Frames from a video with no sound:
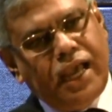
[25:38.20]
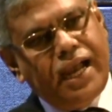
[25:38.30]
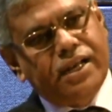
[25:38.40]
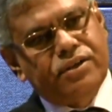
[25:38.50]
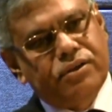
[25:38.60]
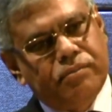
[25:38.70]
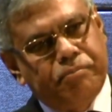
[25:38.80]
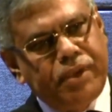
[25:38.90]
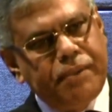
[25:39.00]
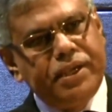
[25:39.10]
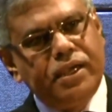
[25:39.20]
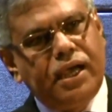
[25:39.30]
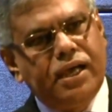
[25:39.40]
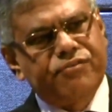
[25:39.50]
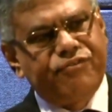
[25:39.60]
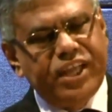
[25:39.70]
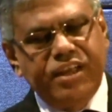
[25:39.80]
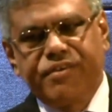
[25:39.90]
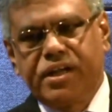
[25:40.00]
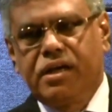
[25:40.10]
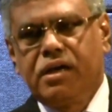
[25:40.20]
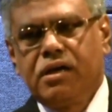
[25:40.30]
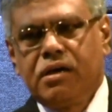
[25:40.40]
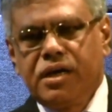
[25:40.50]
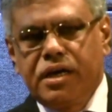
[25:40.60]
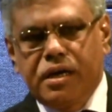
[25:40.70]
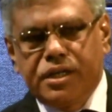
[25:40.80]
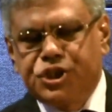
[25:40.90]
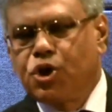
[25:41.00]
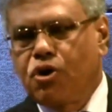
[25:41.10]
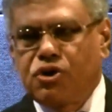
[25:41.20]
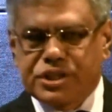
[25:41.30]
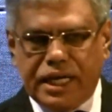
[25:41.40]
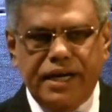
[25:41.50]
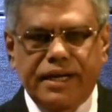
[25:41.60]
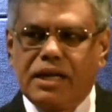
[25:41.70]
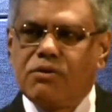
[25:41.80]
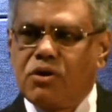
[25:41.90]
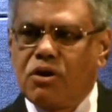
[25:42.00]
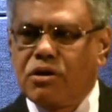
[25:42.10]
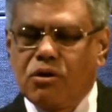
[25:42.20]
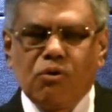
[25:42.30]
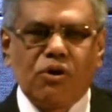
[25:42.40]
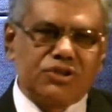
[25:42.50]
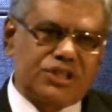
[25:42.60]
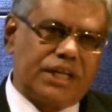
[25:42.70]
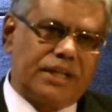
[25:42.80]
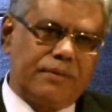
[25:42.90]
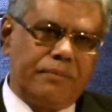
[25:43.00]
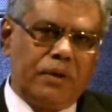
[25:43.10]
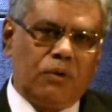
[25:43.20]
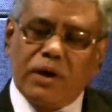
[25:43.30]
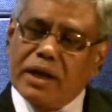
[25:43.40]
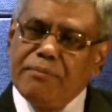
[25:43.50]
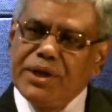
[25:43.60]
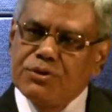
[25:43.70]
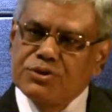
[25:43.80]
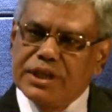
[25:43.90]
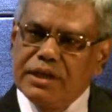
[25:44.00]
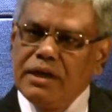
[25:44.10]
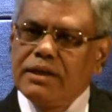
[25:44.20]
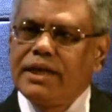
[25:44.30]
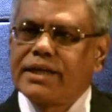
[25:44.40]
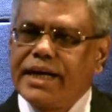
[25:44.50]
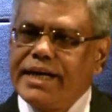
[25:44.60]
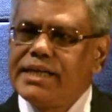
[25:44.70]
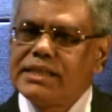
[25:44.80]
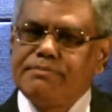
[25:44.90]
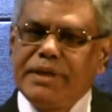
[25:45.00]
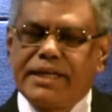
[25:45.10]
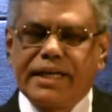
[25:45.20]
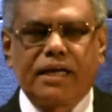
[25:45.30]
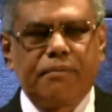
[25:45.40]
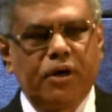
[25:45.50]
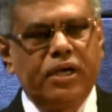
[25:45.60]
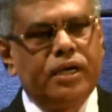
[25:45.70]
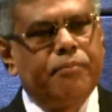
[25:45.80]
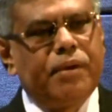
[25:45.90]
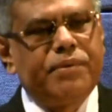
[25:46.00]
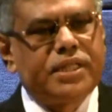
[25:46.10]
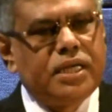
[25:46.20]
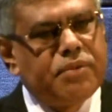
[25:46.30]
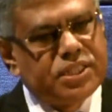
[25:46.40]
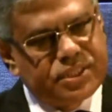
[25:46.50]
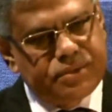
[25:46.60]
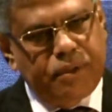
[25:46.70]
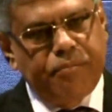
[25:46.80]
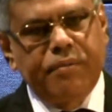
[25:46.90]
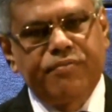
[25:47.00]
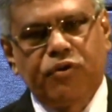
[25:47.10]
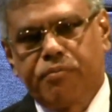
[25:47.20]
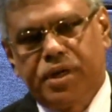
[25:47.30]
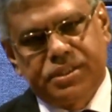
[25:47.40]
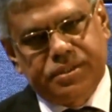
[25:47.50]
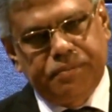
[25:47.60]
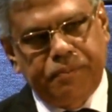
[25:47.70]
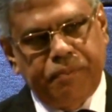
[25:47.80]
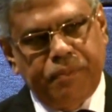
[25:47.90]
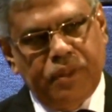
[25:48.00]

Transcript: at maybe at very zero cost, I can tell you, not low cost rather. What I mean to say, that credit is being taken by maybe 3 months, maybe 4 months.